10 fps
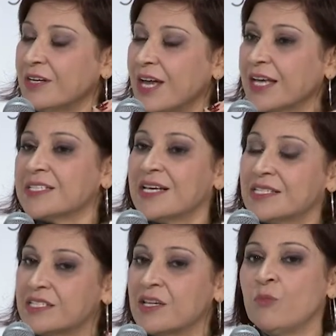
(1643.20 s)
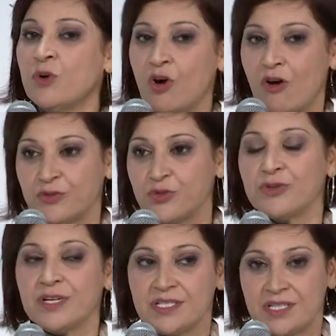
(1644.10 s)
excess number of
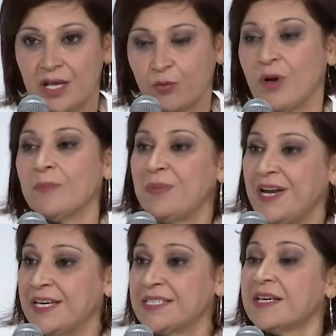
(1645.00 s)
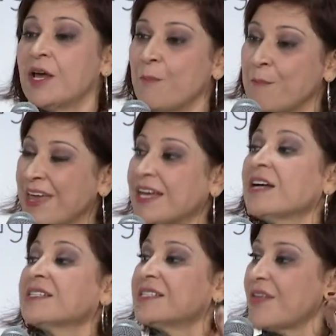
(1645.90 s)
tourists at one place make
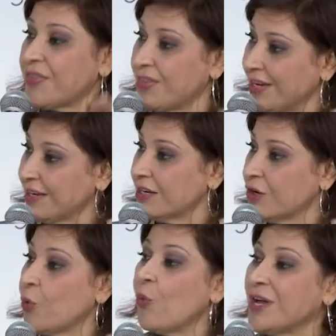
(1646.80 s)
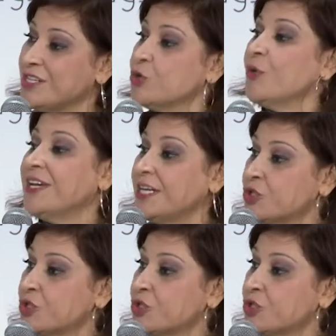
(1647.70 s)
us think, what do we need